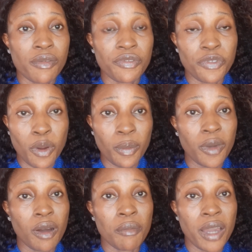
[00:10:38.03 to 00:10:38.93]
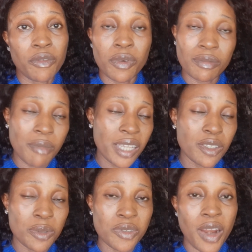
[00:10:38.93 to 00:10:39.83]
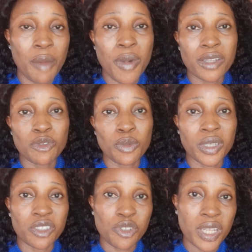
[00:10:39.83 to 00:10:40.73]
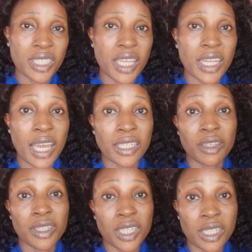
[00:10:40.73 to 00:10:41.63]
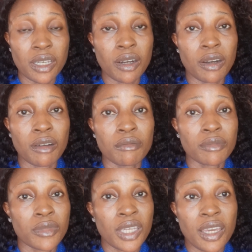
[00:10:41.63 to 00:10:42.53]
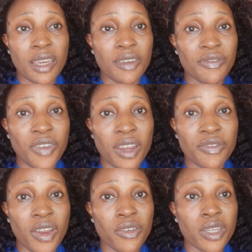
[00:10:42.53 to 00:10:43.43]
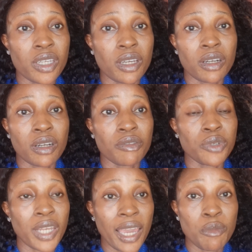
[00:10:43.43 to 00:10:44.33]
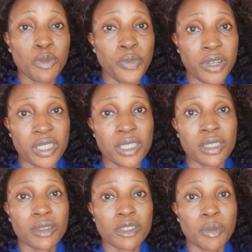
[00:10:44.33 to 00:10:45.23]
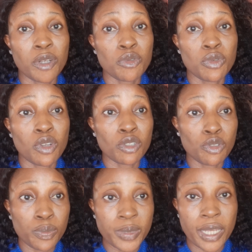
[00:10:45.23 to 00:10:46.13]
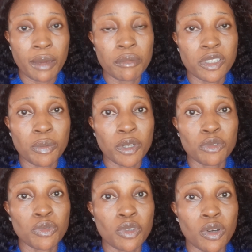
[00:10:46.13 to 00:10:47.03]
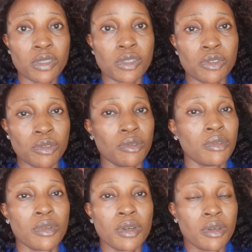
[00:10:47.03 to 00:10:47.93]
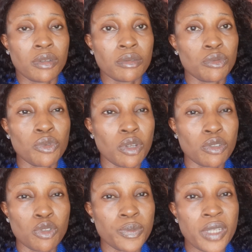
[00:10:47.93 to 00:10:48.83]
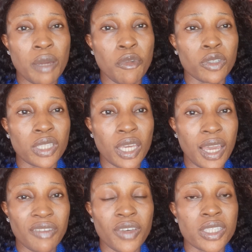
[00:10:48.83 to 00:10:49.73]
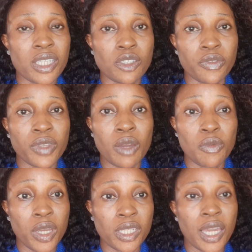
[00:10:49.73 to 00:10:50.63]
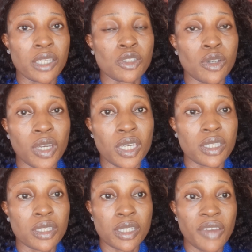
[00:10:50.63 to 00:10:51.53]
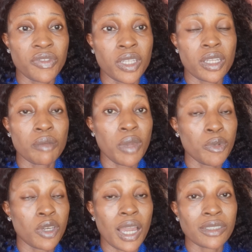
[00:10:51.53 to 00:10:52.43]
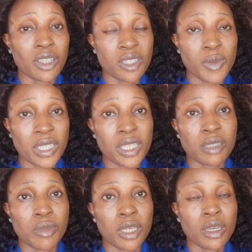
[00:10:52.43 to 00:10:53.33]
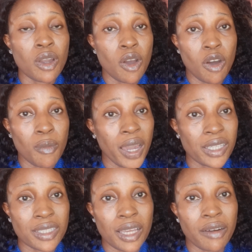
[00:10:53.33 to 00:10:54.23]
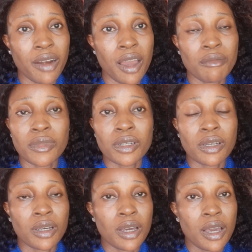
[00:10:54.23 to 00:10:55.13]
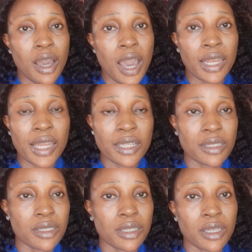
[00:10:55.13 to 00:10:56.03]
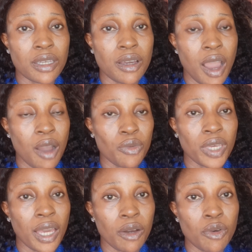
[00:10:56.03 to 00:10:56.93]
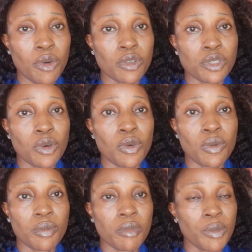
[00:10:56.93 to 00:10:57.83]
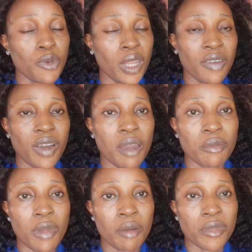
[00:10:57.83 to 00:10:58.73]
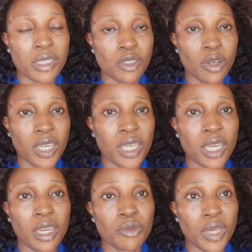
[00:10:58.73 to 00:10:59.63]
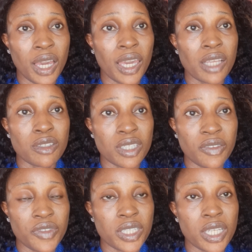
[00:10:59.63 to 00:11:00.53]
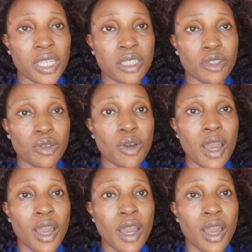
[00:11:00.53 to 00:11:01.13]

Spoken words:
from my subscribers who will be interested, and they need a very, very reliable person, somebody who will not dupe them, somebody who will not, who will not dupe them or take advantage of them when they are in Turkey. Definitely, maybe you can just message me on my Instagram and let's see how we can go. So maybe whenever I'm in Turkey again, we can get to see physically, so